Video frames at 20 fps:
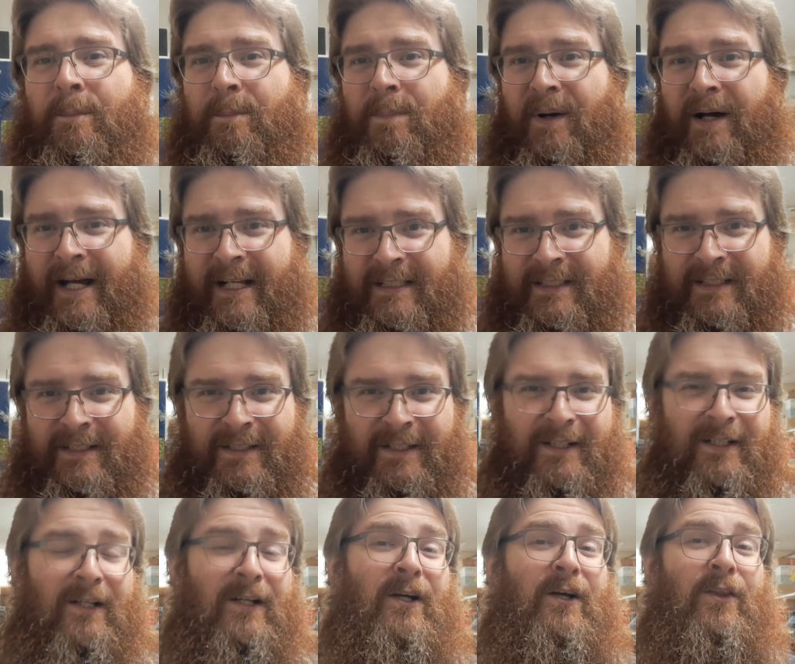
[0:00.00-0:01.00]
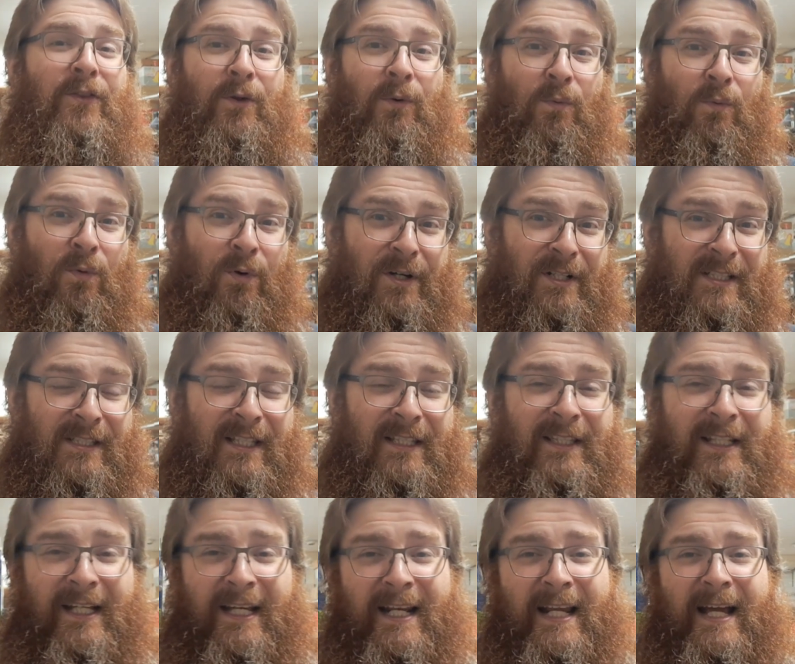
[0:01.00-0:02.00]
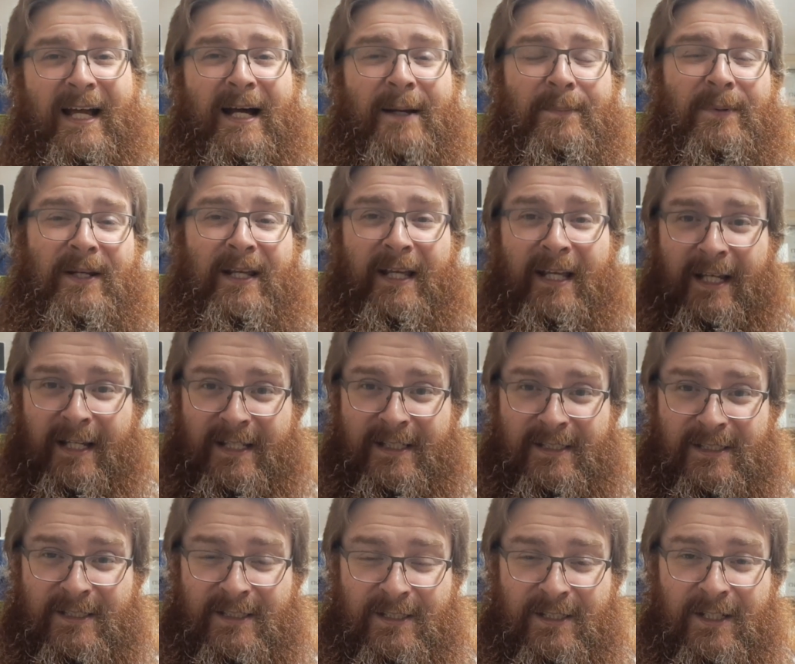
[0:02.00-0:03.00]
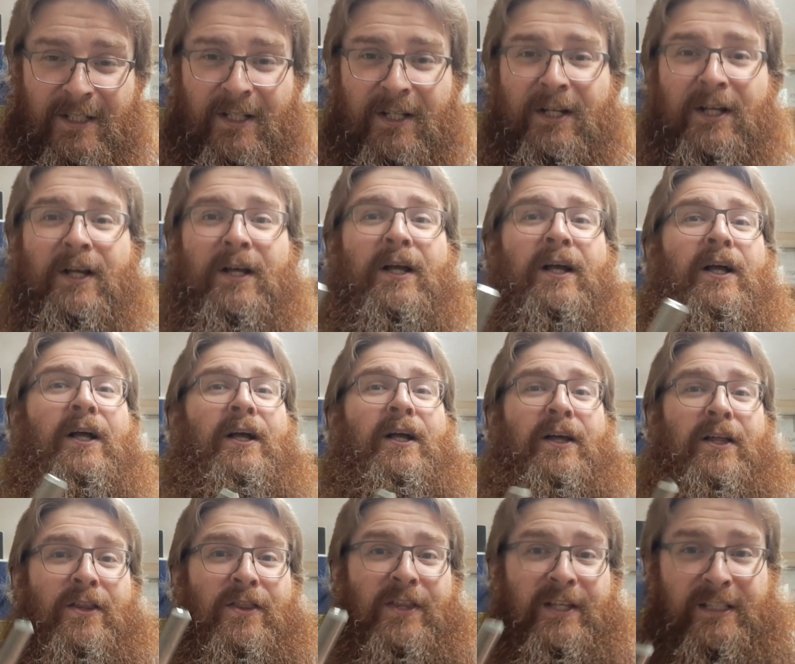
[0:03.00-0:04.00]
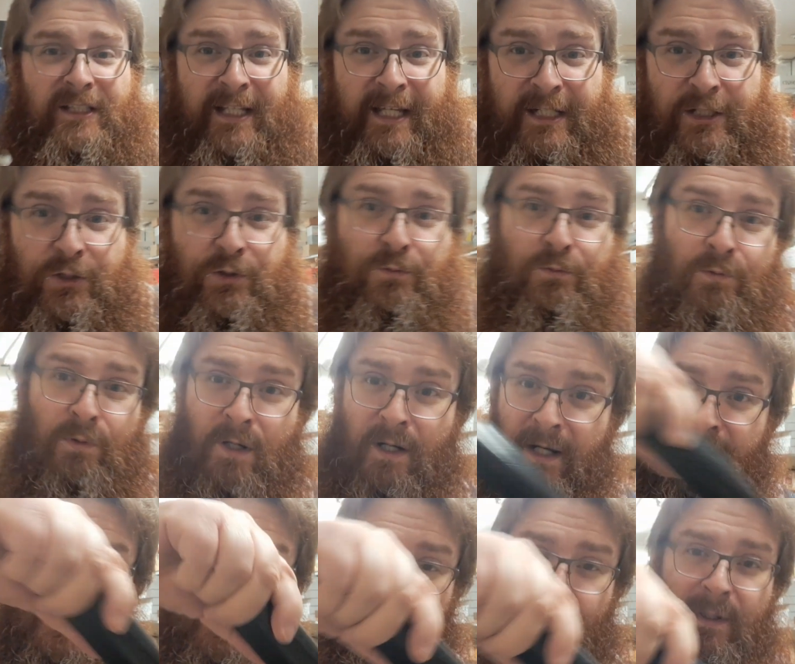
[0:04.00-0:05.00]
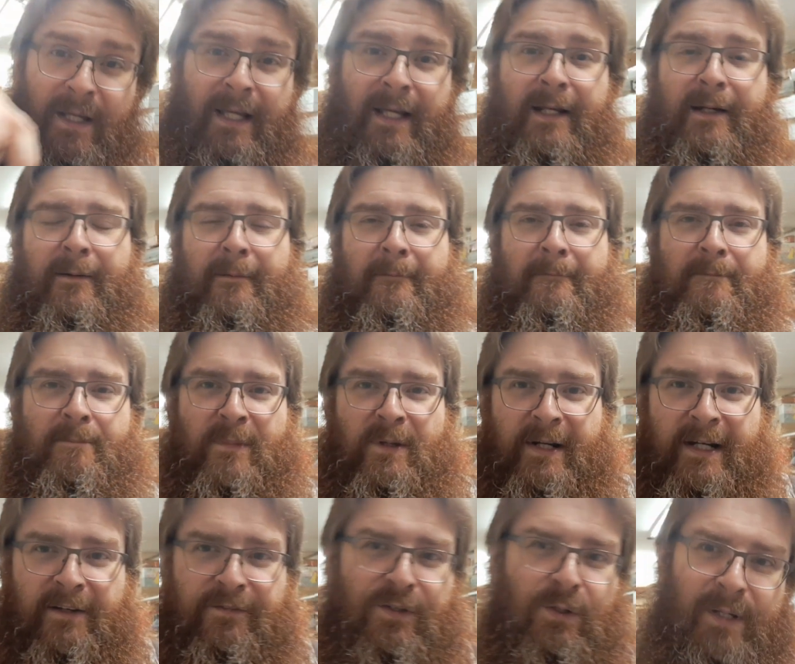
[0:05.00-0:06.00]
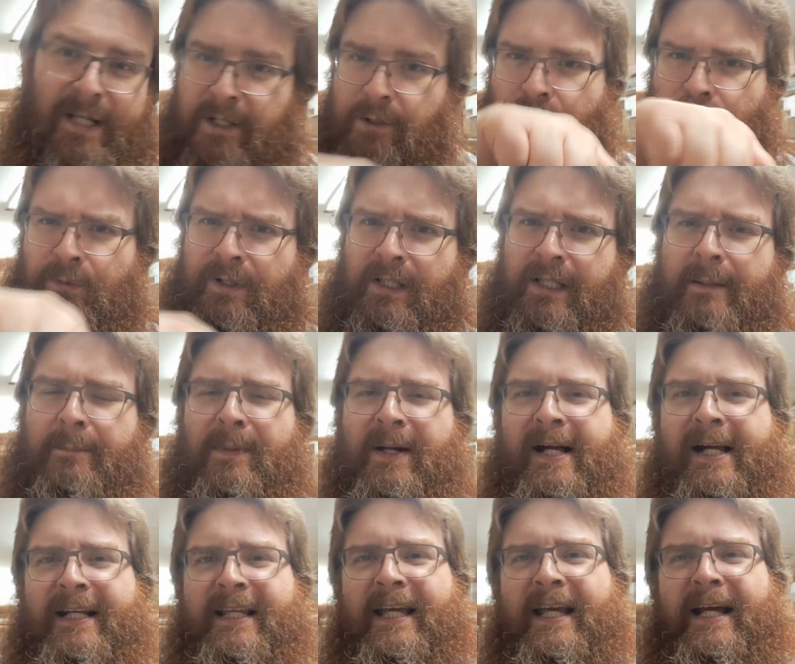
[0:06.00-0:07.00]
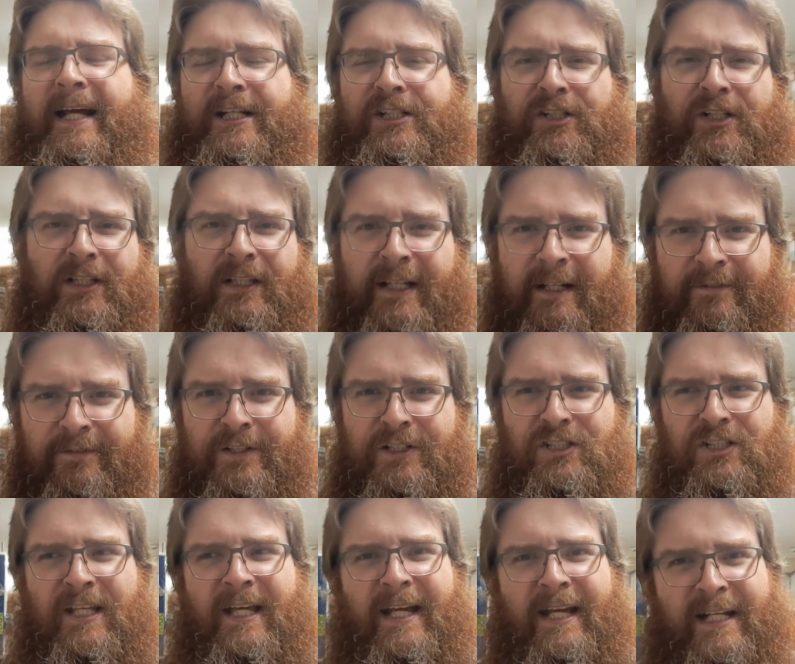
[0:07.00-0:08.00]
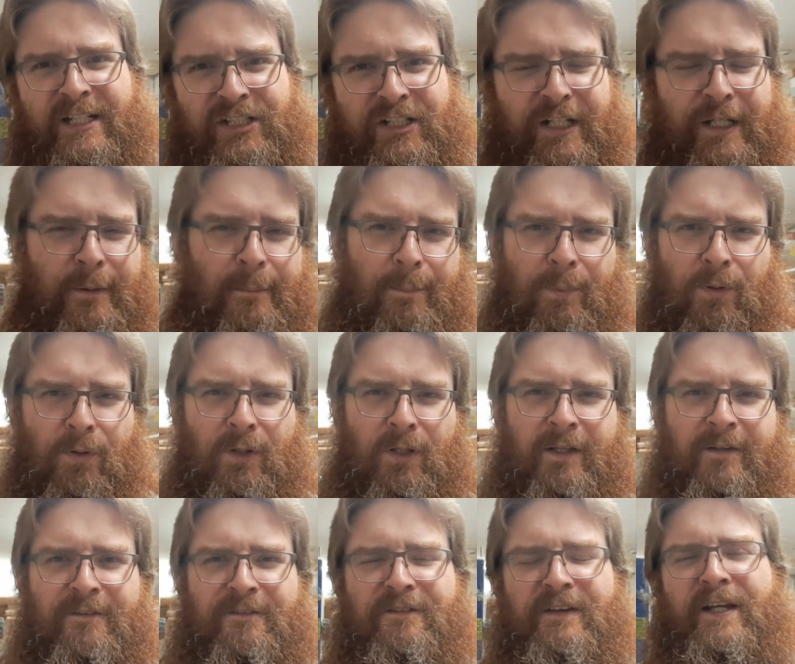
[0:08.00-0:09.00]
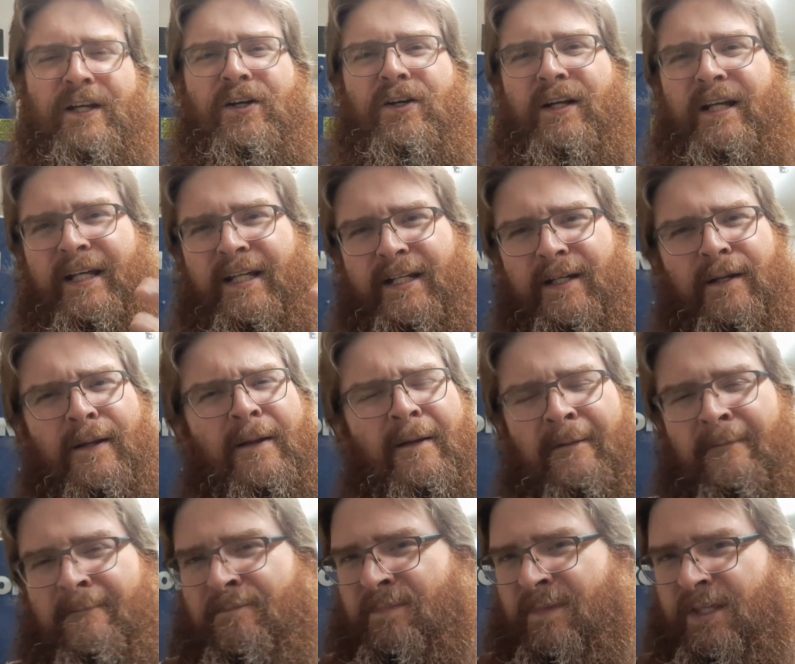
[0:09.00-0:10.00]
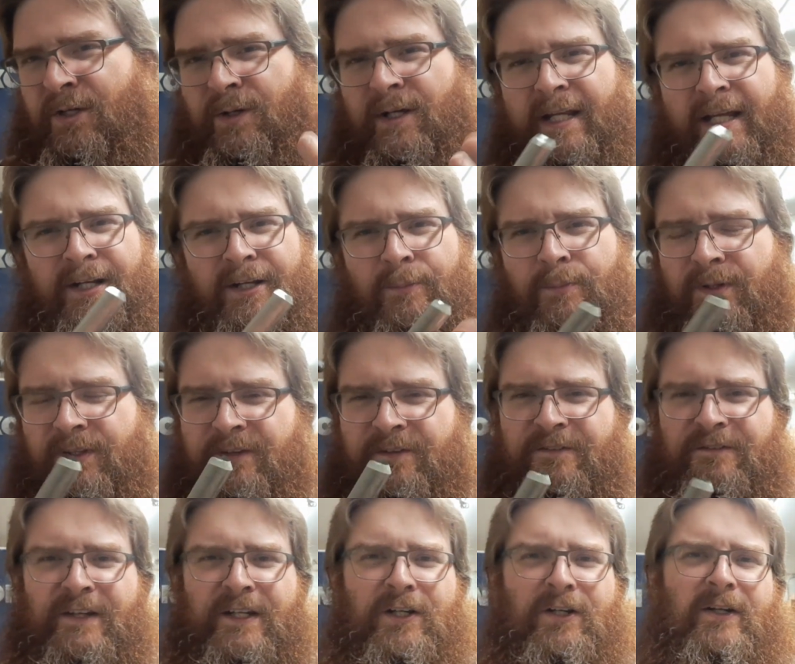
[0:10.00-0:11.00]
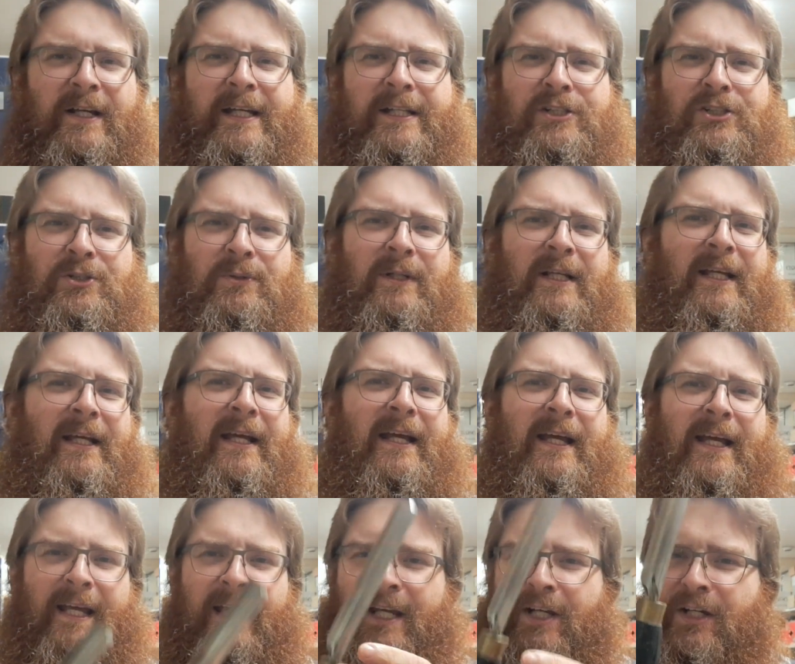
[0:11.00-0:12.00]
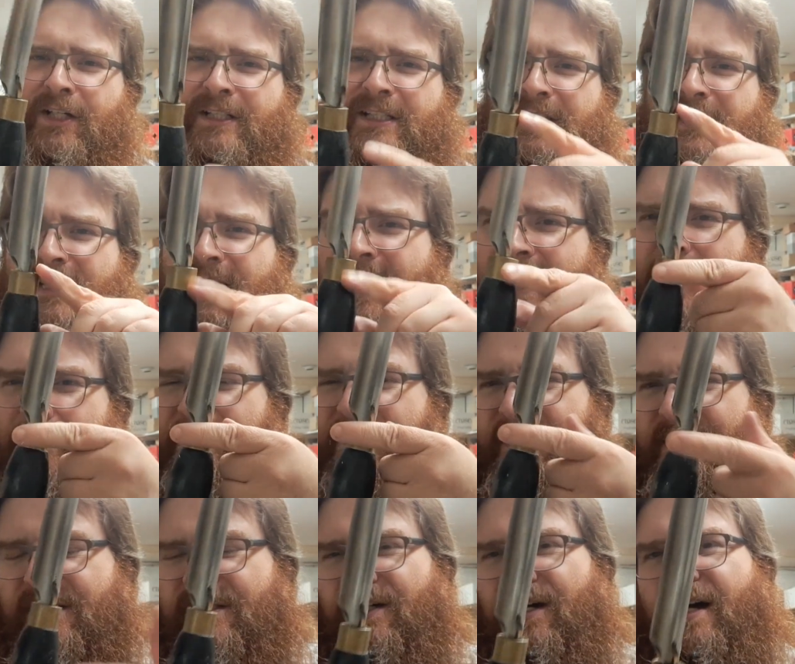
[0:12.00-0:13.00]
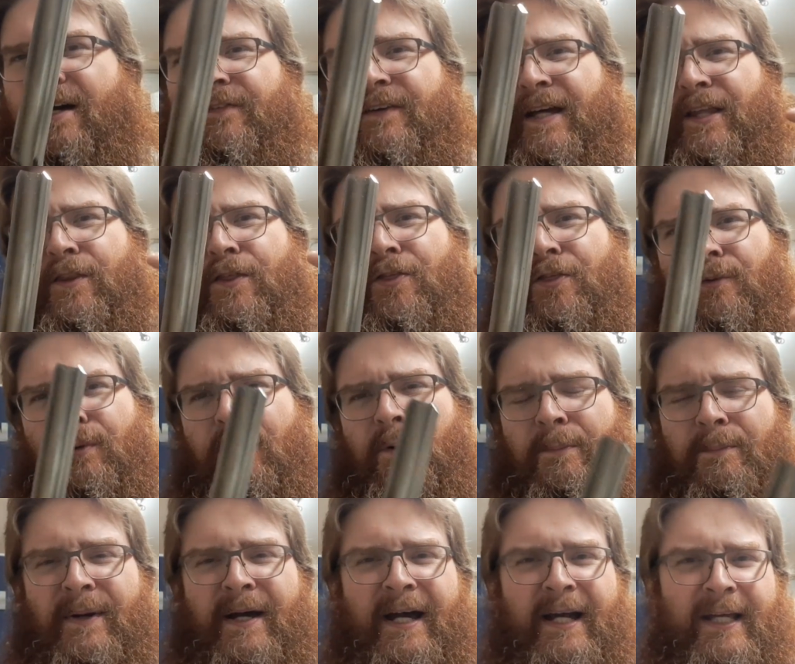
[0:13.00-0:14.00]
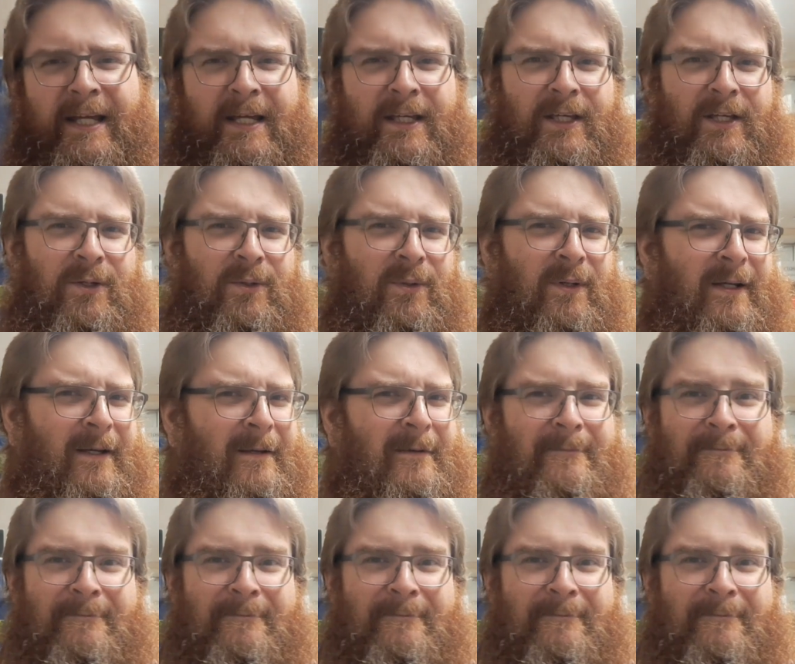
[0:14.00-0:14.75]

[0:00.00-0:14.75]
But the worst thing that can happen is this can draw you in. Right? If you get a really bad catch, a leveraged catch, it can pull a finger in. You could end up with a finger injury. It could snap this off and throw it back at you.